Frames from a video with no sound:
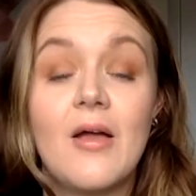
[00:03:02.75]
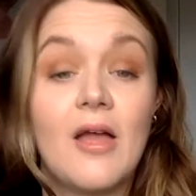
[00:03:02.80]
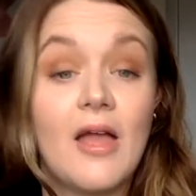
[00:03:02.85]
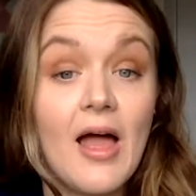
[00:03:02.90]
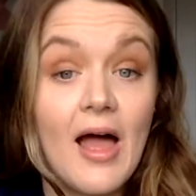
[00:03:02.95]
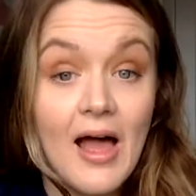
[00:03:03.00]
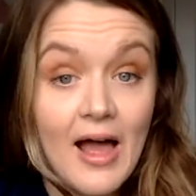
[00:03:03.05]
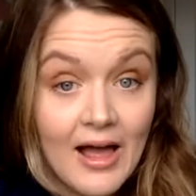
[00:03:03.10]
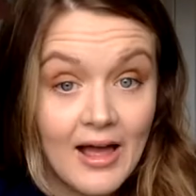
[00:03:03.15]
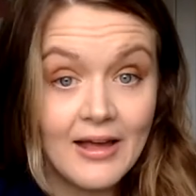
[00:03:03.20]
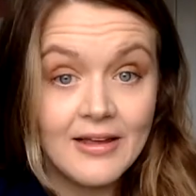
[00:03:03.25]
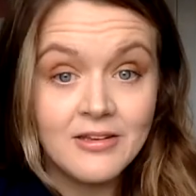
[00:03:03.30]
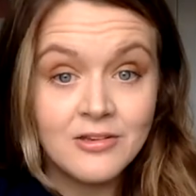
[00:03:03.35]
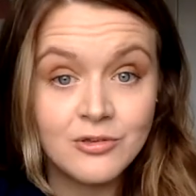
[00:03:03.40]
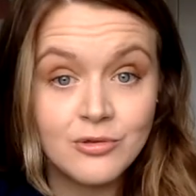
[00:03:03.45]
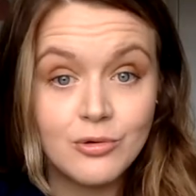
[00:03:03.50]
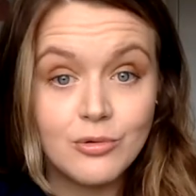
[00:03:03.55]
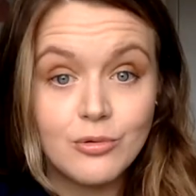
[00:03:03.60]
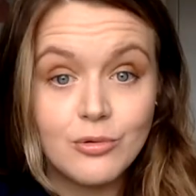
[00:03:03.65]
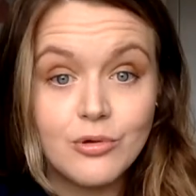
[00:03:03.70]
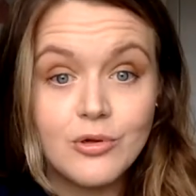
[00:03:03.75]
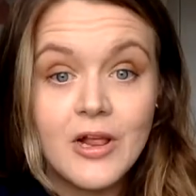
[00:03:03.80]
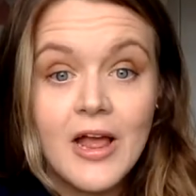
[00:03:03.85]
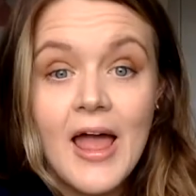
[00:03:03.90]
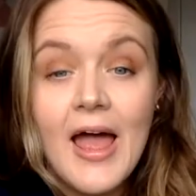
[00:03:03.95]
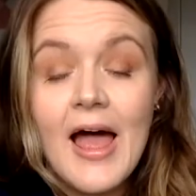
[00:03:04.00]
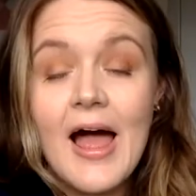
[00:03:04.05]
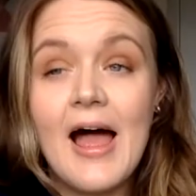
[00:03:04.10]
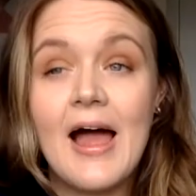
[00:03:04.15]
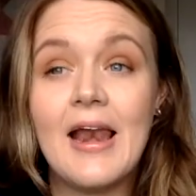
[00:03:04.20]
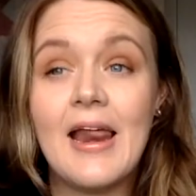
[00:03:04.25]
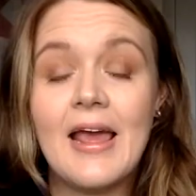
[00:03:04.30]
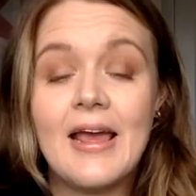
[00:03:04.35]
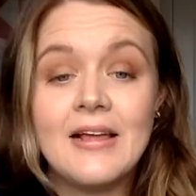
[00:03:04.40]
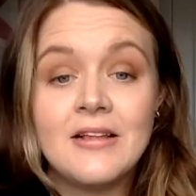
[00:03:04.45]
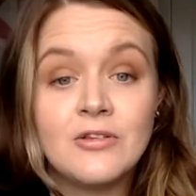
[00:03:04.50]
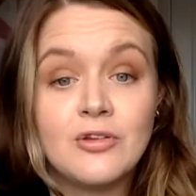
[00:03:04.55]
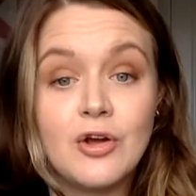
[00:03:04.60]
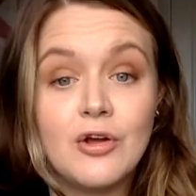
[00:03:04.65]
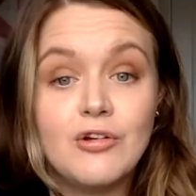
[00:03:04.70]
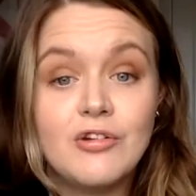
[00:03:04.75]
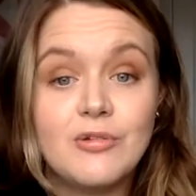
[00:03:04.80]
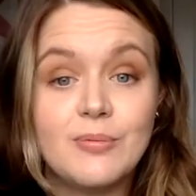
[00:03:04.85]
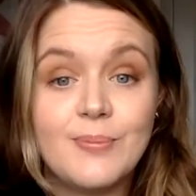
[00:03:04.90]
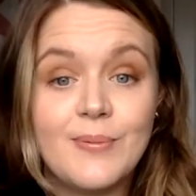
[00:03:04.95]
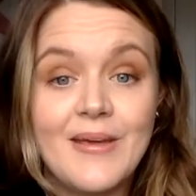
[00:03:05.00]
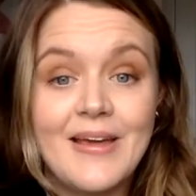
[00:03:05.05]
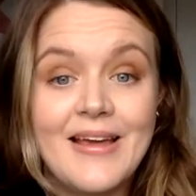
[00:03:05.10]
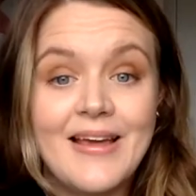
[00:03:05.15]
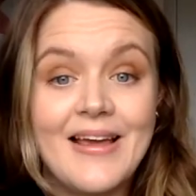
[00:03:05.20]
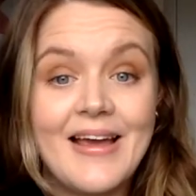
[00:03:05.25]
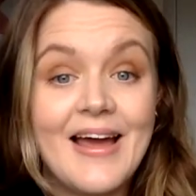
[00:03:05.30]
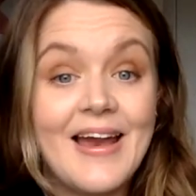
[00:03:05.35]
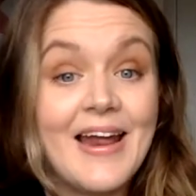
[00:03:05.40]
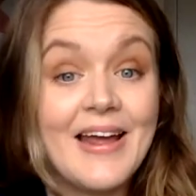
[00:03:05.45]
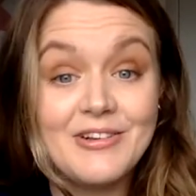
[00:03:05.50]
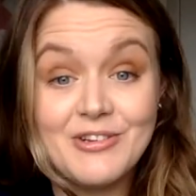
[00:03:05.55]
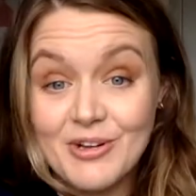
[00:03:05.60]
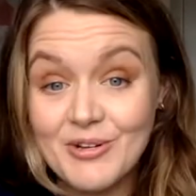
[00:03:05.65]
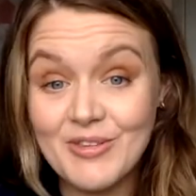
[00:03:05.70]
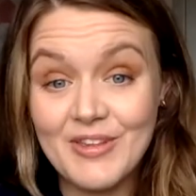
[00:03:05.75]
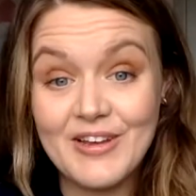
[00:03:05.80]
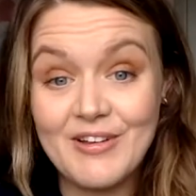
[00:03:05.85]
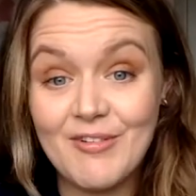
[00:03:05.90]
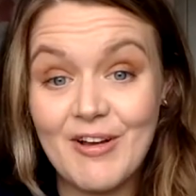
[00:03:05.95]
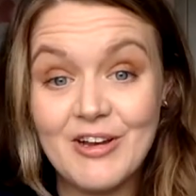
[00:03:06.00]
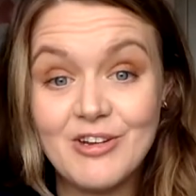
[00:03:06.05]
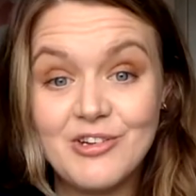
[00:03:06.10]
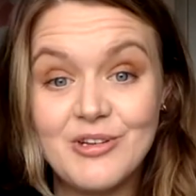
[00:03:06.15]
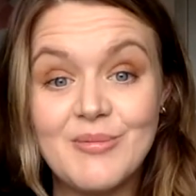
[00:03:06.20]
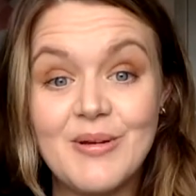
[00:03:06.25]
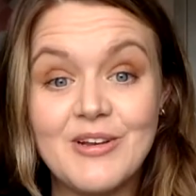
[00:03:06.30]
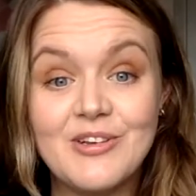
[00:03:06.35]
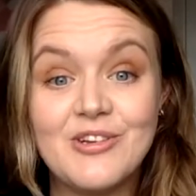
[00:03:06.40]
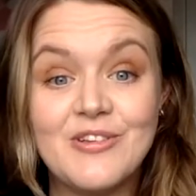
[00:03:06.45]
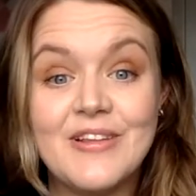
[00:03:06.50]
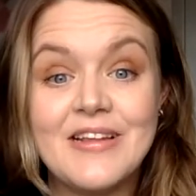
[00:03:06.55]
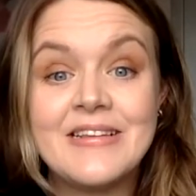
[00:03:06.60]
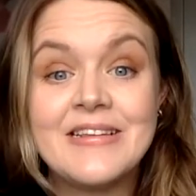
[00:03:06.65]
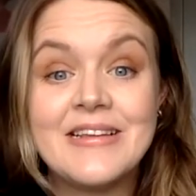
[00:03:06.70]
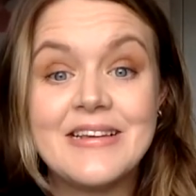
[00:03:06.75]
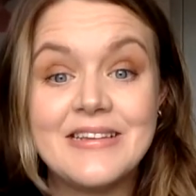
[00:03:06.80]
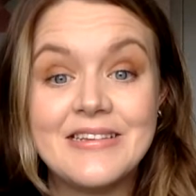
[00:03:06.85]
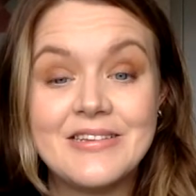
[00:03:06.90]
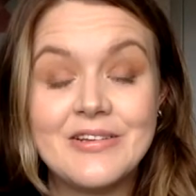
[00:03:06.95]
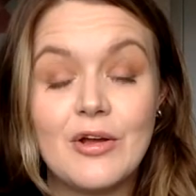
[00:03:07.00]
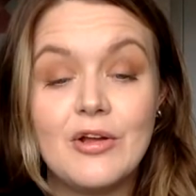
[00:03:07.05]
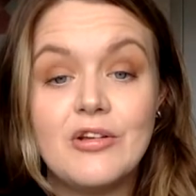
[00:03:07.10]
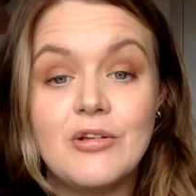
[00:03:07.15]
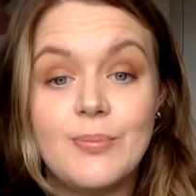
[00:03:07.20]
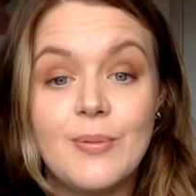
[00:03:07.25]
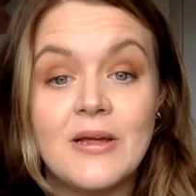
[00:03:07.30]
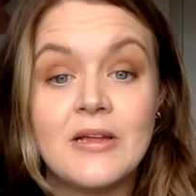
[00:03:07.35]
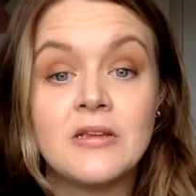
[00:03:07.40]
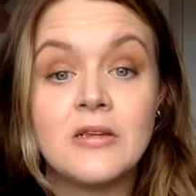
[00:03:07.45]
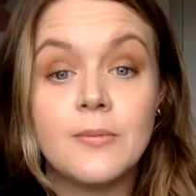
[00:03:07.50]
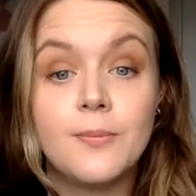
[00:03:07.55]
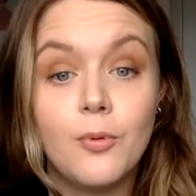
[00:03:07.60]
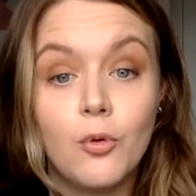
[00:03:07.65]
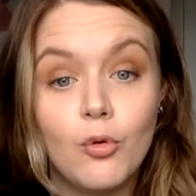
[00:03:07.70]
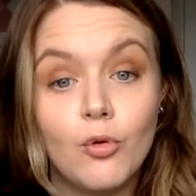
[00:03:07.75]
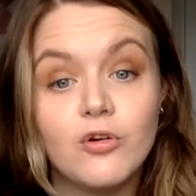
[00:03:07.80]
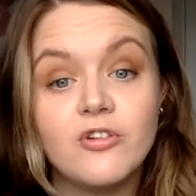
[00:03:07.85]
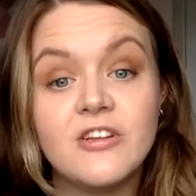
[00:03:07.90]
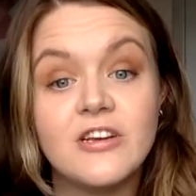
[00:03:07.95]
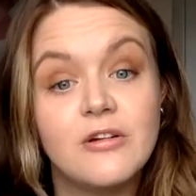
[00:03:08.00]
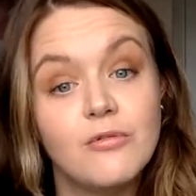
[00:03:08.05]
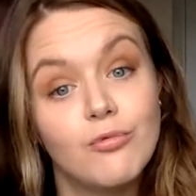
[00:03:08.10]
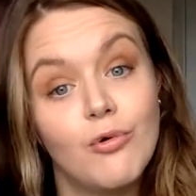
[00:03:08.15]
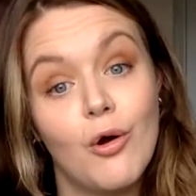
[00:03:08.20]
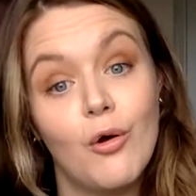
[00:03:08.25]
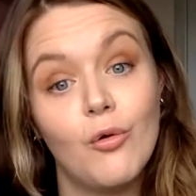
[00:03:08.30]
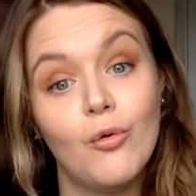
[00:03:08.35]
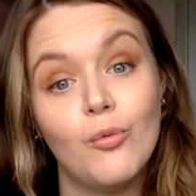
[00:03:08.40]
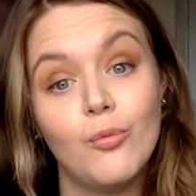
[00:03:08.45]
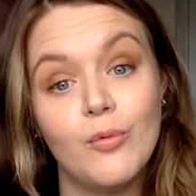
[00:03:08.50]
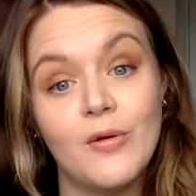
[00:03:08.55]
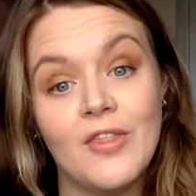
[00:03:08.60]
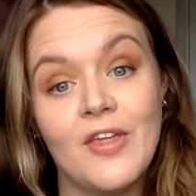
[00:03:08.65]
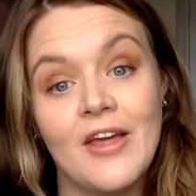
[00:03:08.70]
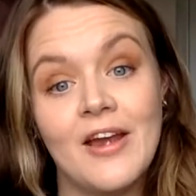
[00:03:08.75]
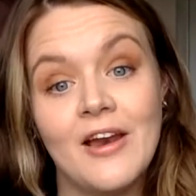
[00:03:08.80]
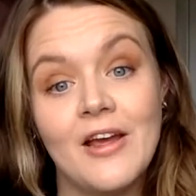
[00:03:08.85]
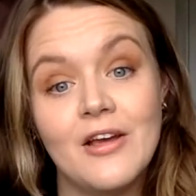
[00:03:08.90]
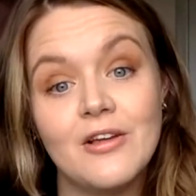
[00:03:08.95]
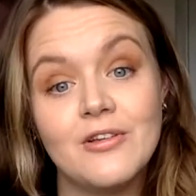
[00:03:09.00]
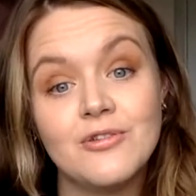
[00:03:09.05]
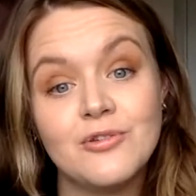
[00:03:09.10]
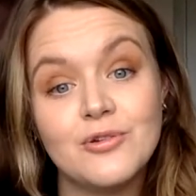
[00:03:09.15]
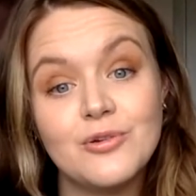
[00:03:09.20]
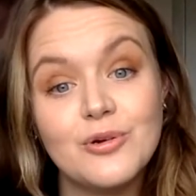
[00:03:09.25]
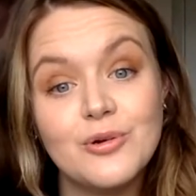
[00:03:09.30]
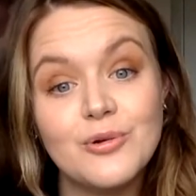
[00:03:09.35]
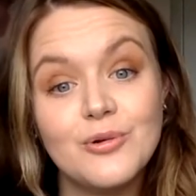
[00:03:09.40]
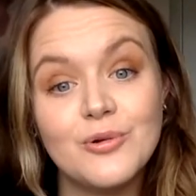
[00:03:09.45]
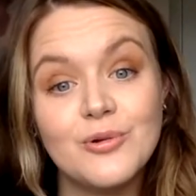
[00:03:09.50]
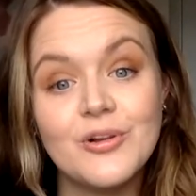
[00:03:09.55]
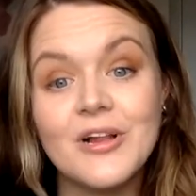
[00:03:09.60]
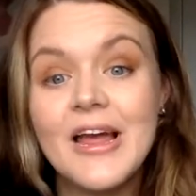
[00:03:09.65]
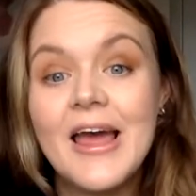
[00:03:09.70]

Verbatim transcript: a high school and it is going to be, and I don't think I've actually mentioned this, it's going to be a supporting role within a school.